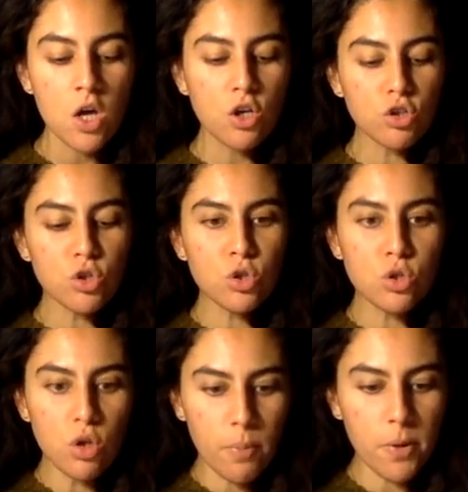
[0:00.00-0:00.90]
You're
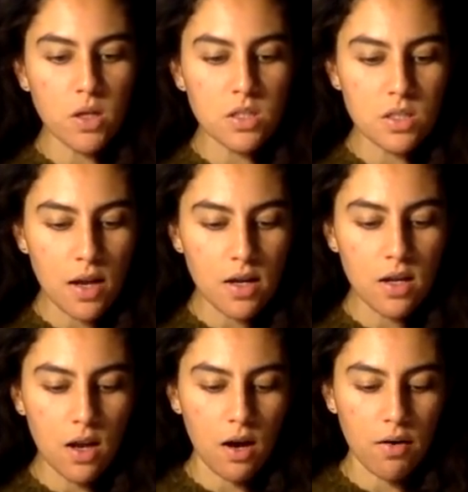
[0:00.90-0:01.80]
super
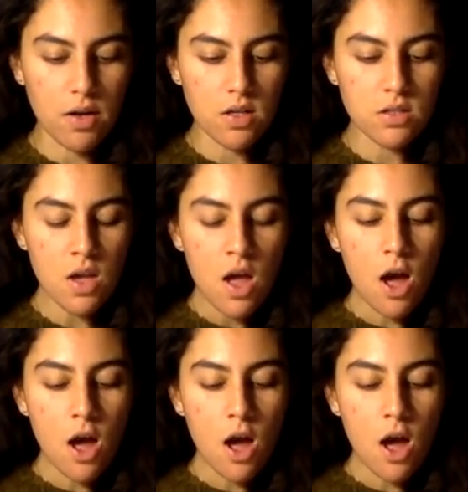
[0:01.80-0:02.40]
excited, Aries,